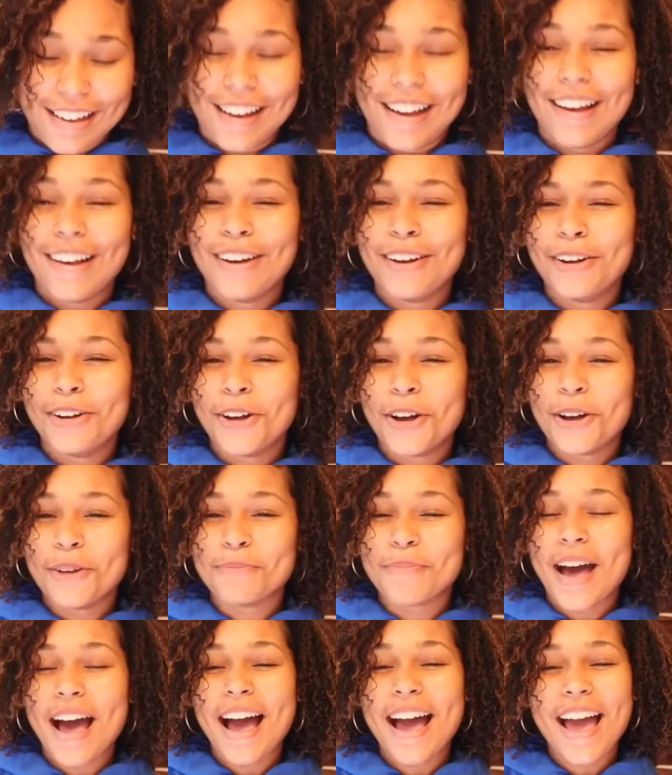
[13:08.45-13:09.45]

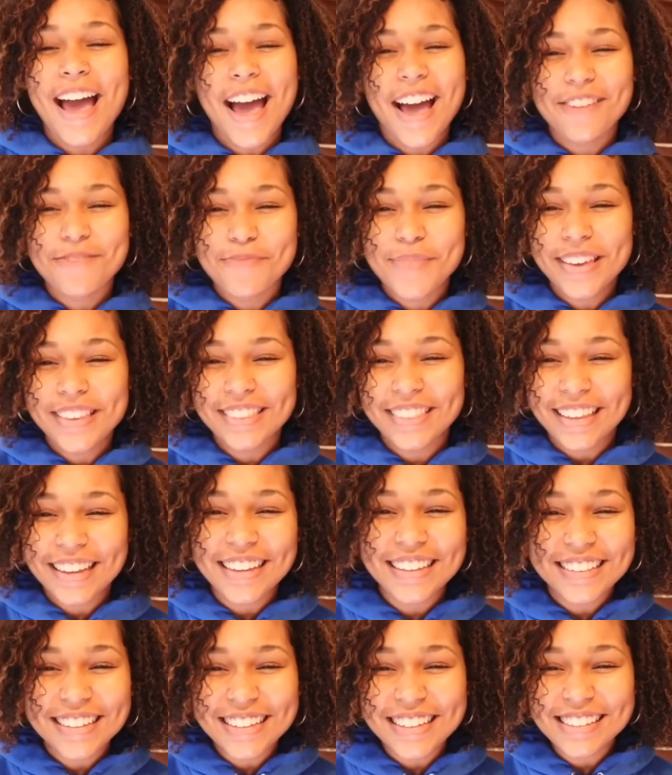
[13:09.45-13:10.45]
I have been
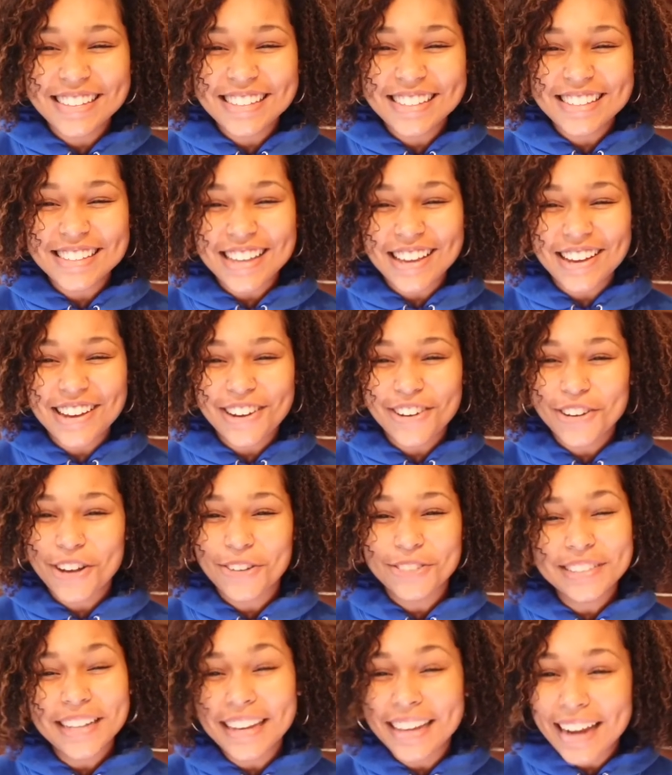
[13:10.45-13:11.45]
lately, so
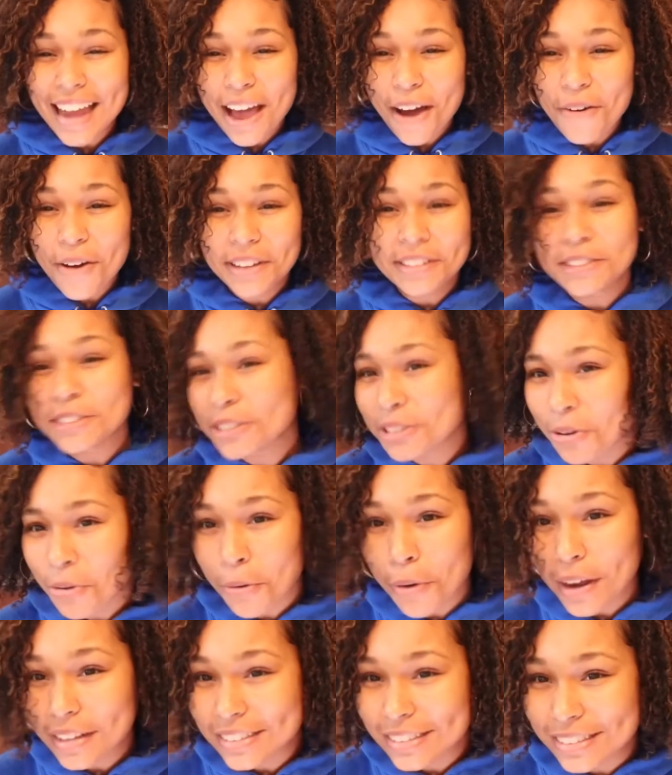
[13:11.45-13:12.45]
go check it out,
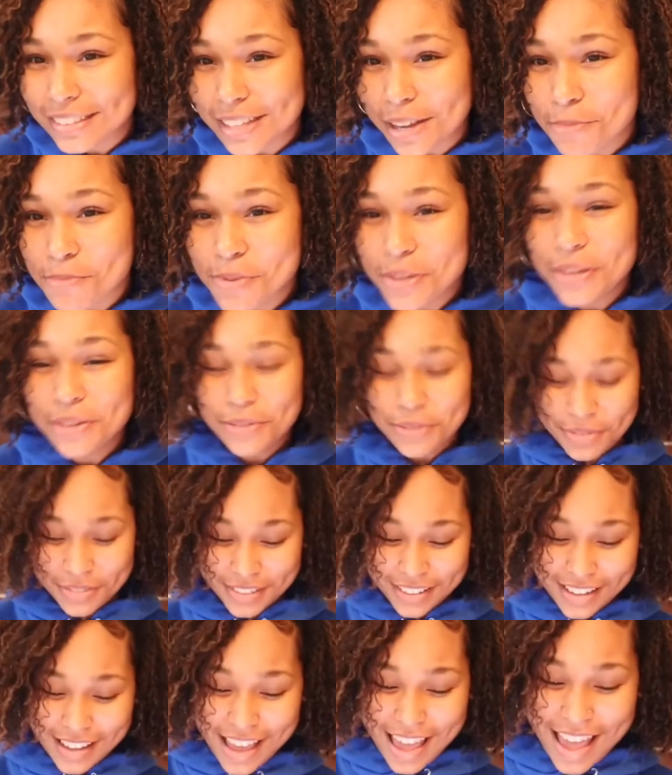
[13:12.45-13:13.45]

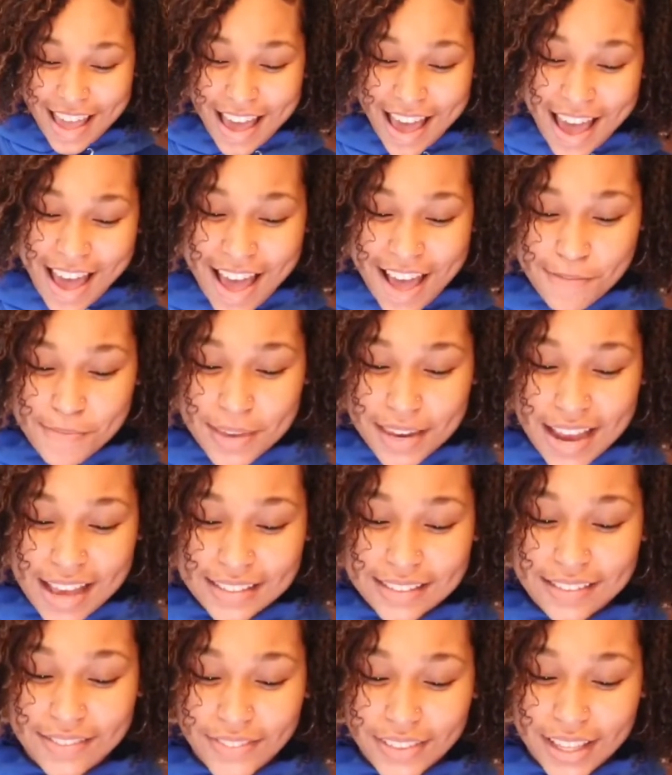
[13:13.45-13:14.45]
_SSW. I have been
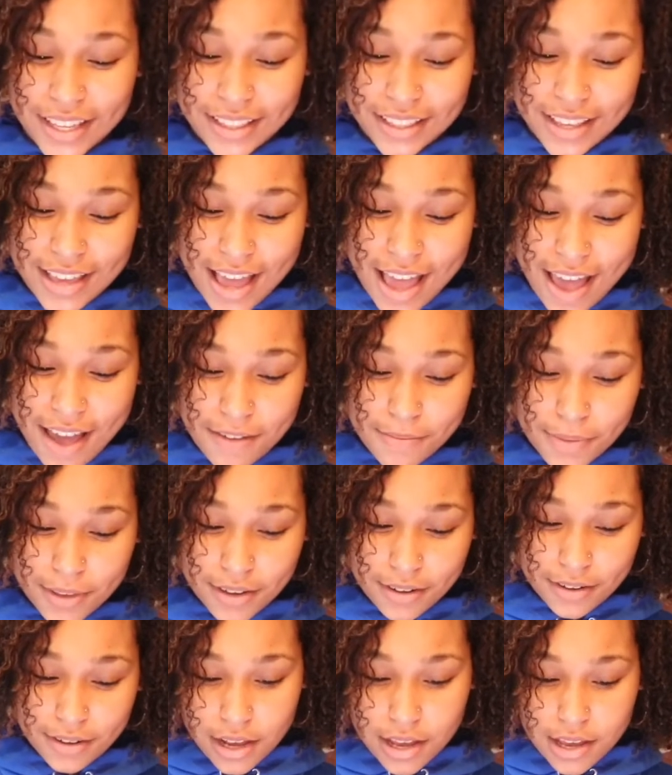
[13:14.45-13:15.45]
as of lately, I have
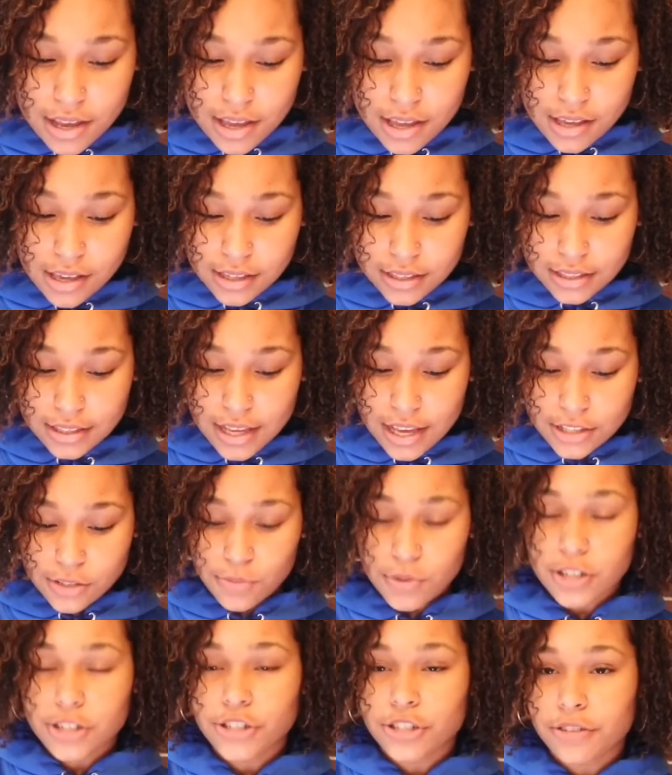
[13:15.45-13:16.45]
been. It says,
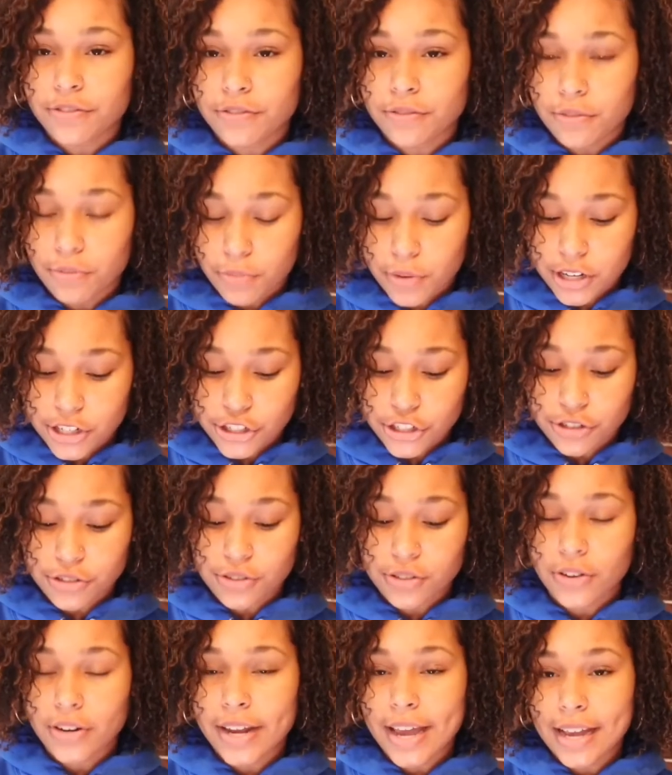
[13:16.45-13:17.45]
what is your
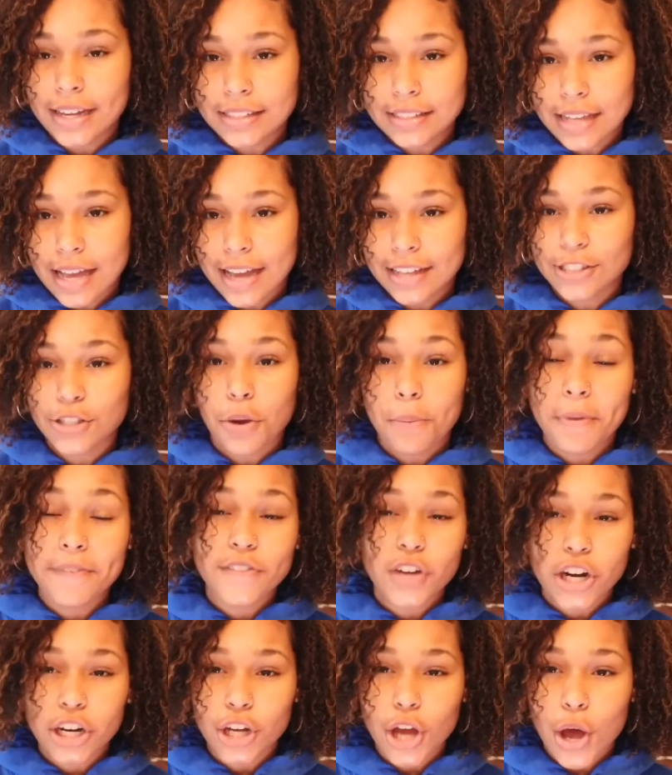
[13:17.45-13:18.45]
zodiac sign? So I'm a
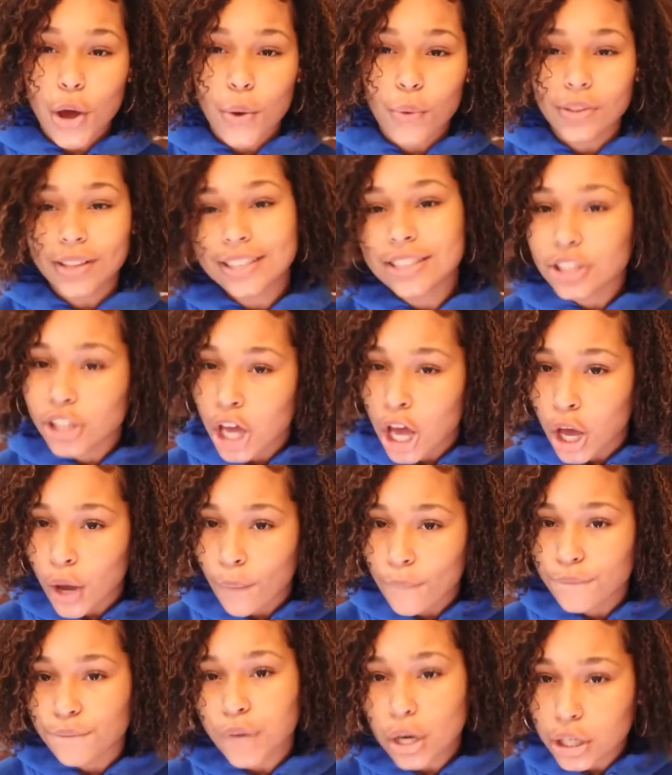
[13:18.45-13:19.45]
Virgo, let's
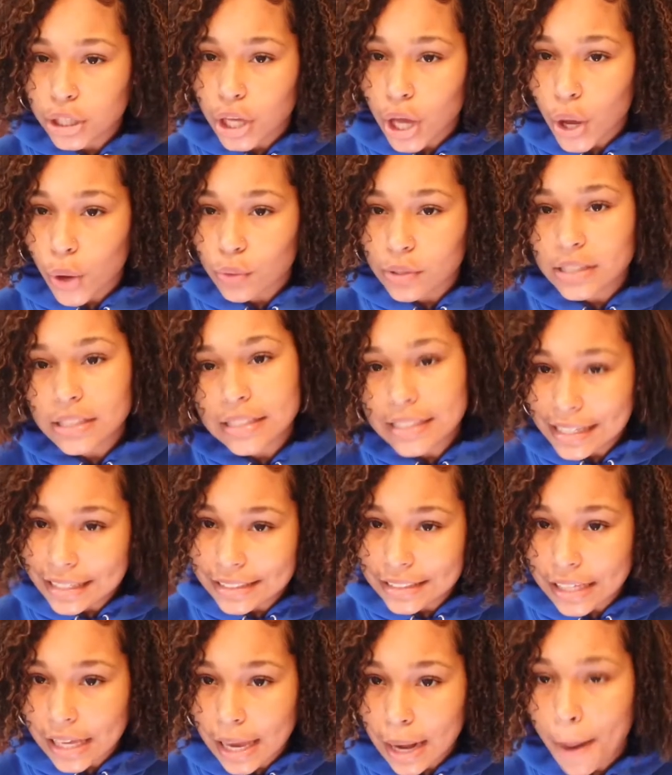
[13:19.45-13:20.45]
go. Virgo,
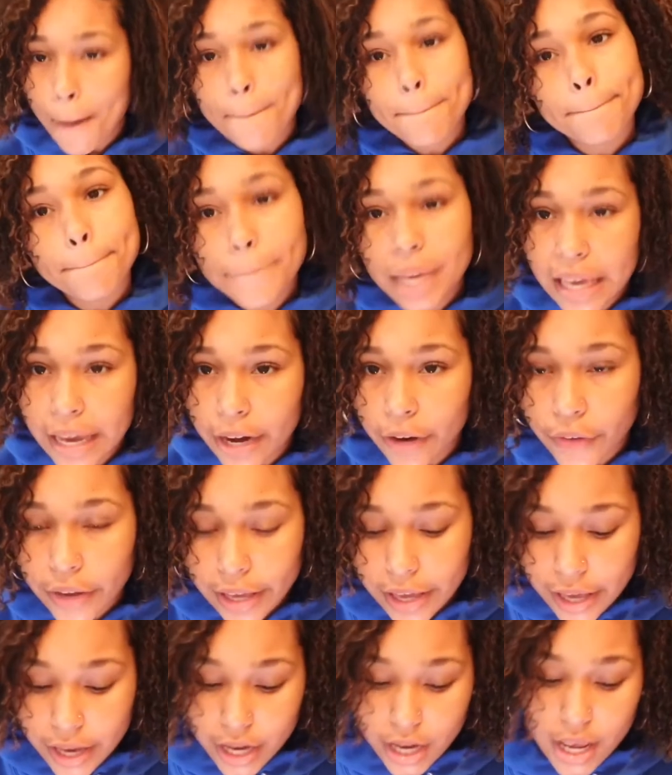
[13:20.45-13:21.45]
season,
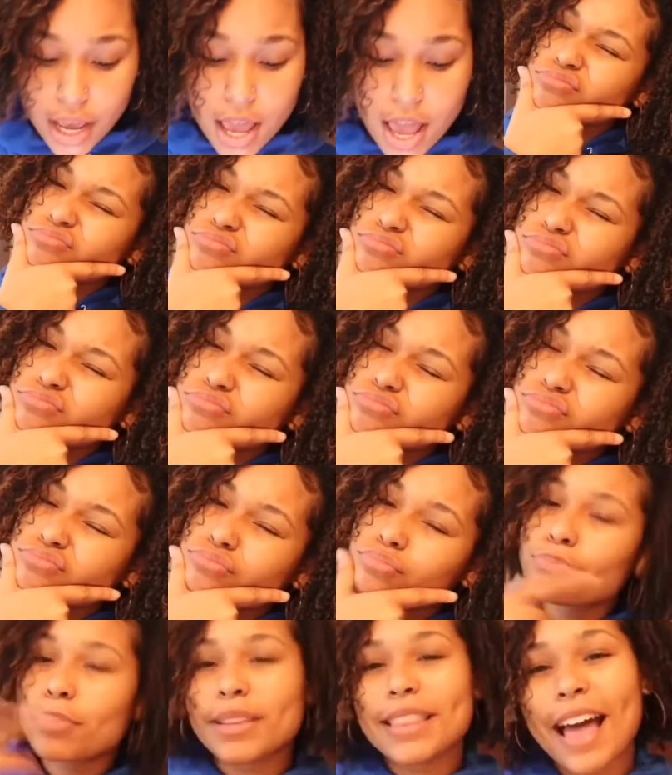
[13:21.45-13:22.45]
period.
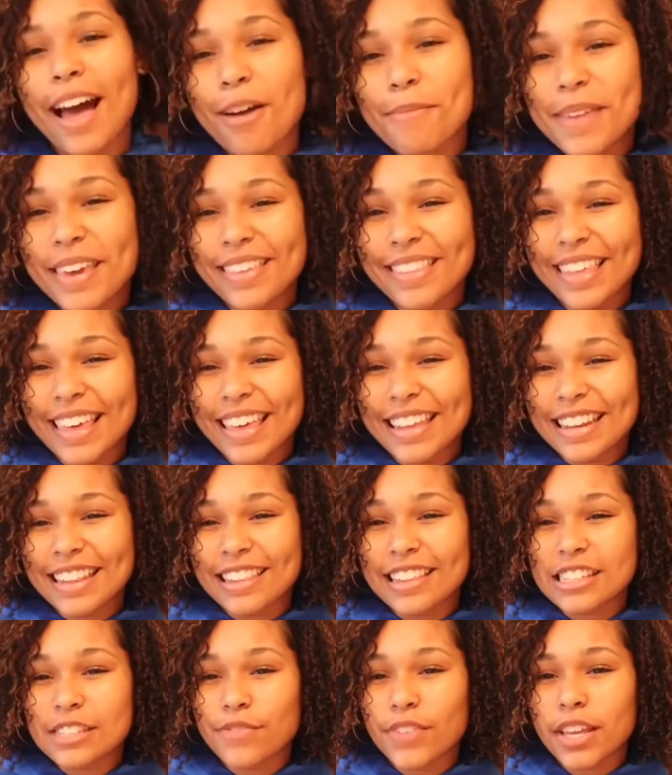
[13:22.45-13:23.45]
But that'll be the end
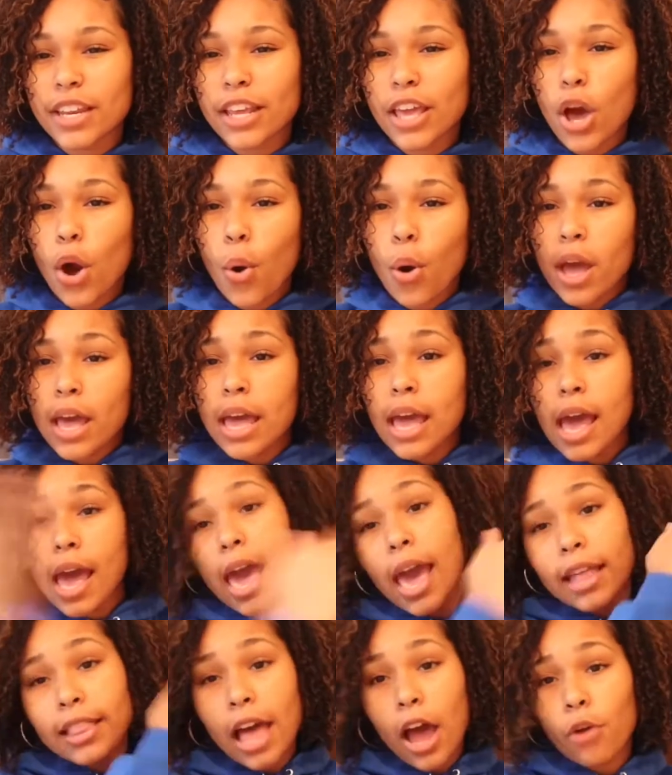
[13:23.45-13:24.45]
of this video,
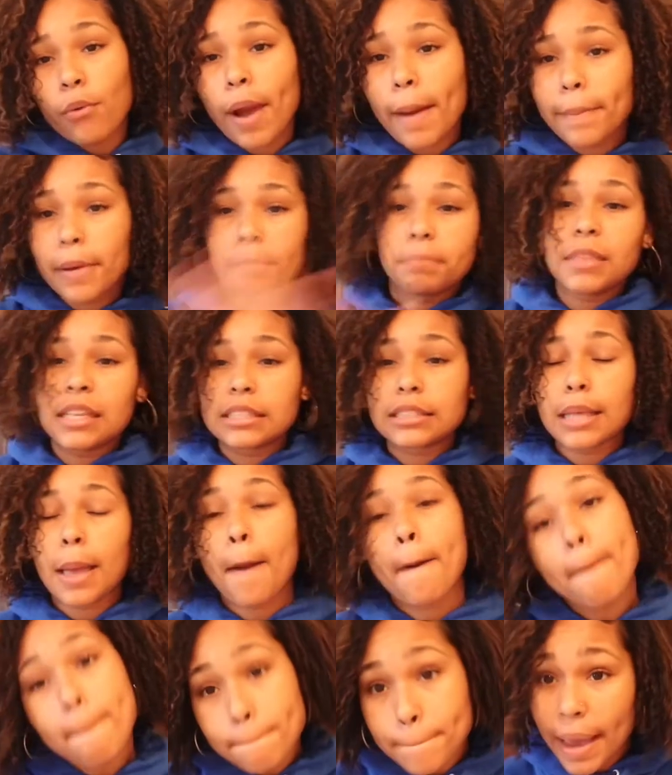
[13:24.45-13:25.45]
and I'll wrap up this
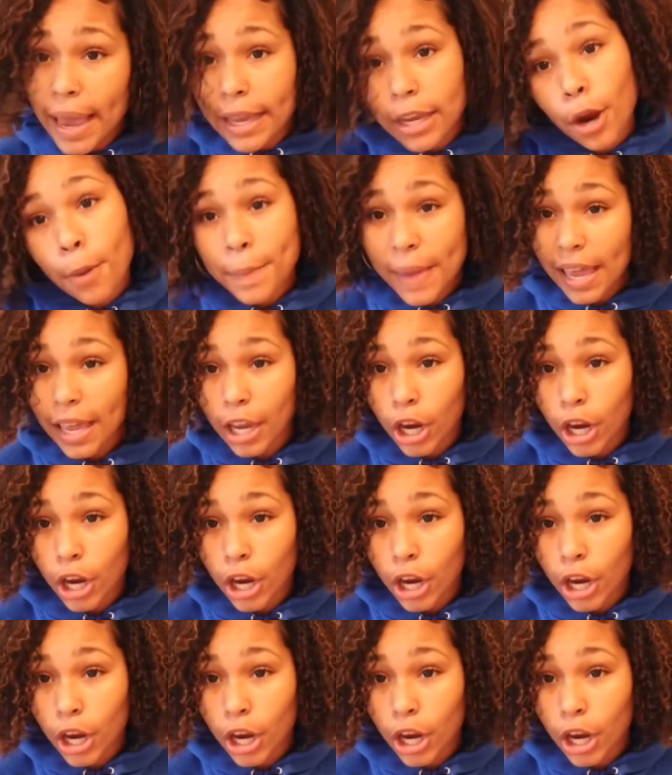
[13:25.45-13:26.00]
banger.